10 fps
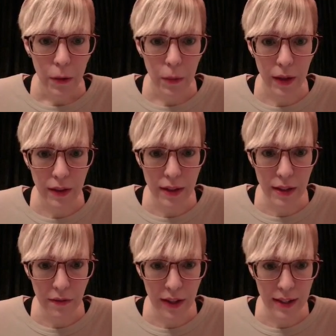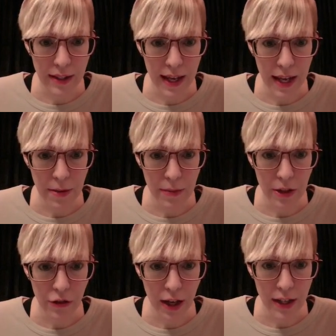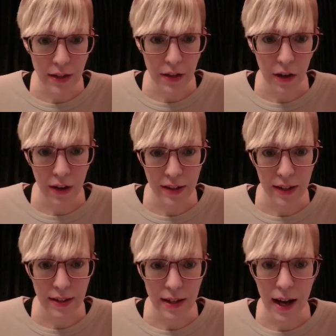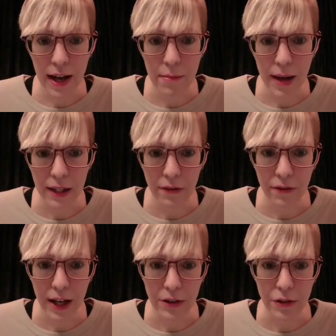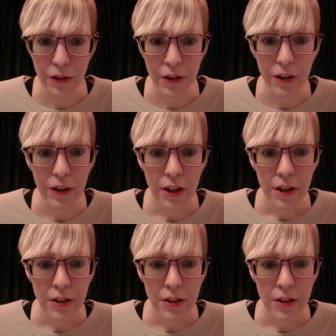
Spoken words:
with the device name, address, RSSI, manufacturer,